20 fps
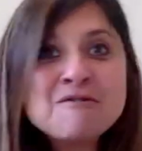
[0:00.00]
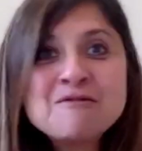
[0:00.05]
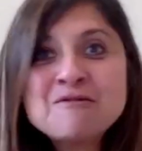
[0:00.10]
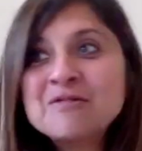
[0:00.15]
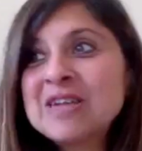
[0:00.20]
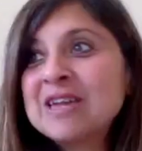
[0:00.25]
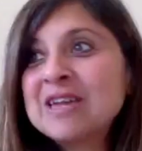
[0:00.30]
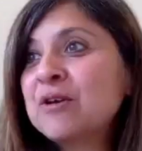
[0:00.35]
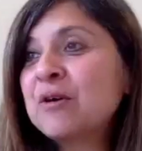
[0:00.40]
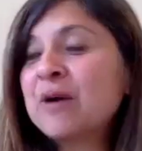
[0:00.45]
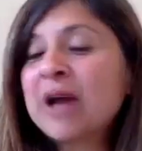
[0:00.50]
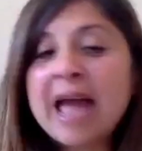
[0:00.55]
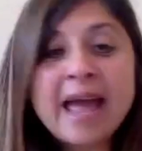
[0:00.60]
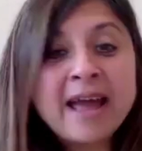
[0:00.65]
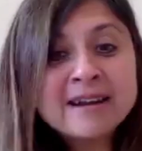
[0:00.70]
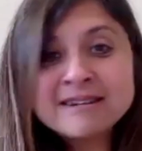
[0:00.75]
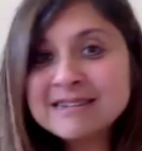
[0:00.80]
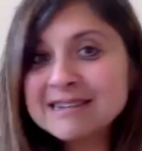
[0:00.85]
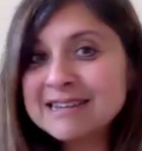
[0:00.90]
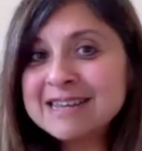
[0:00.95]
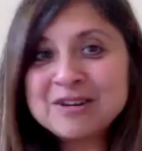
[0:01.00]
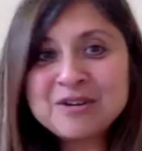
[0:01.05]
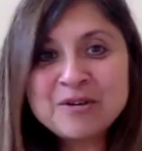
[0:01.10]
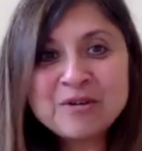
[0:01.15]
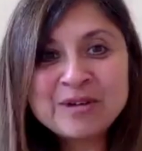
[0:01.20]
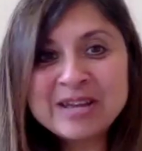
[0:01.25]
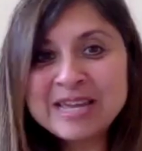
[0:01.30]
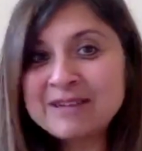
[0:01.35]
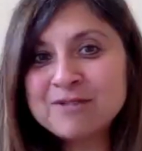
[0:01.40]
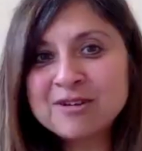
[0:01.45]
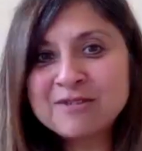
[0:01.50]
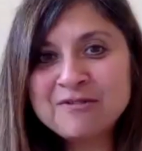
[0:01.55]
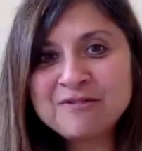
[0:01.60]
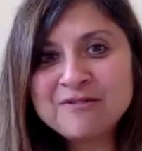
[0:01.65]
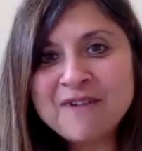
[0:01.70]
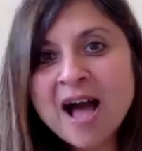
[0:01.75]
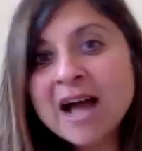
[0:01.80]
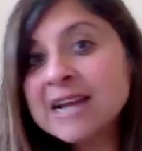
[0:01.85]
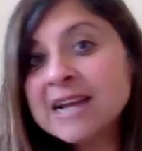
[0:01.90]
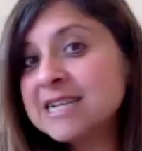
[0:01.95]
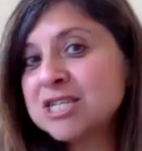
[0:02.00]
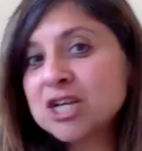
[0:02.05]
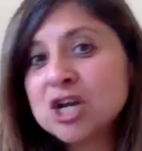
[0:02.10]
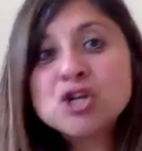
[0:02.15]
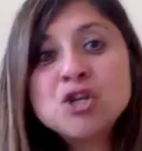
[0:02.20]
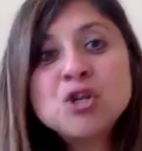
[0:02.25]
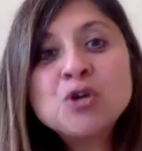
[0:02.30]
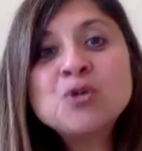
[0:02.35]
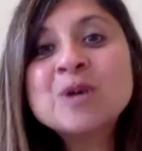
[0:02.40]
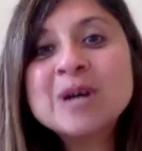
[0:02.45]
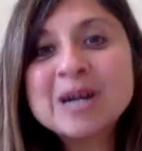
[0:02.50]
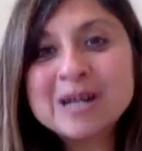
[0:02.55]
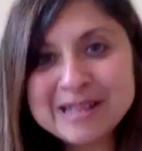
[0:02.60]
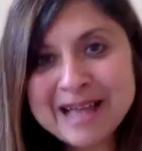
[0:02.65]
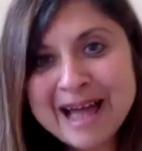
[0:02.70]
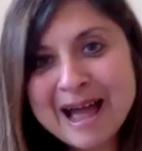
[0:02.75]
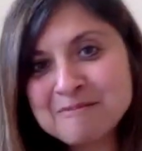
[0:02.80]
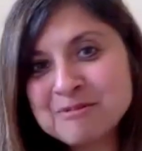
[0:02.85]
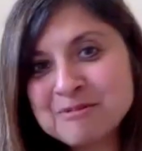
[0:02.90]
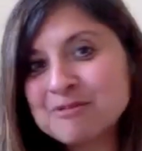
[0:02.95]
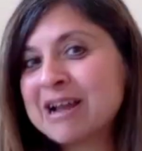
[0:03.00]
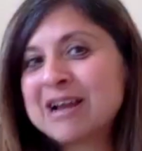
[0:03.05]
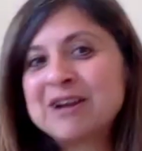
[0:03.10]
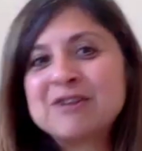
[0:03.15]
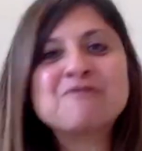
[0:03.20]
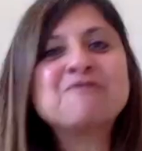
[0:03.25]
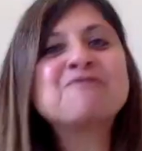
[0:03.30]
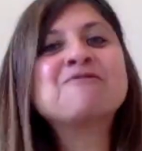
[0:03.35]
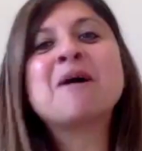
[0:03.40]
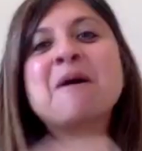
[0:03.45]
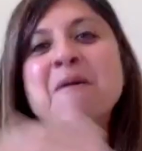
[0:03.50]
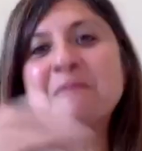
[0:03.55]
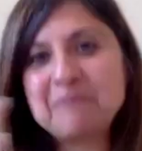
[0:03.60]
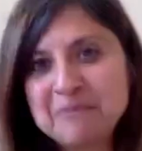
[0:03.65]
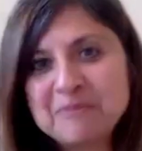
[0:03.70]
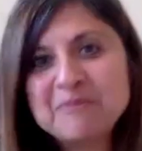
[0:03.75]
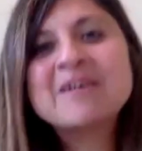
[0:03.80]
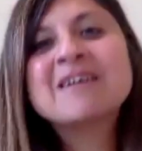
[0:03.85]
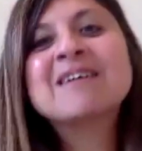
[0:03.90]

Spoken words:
you know, and, you know, even find a new collaborator from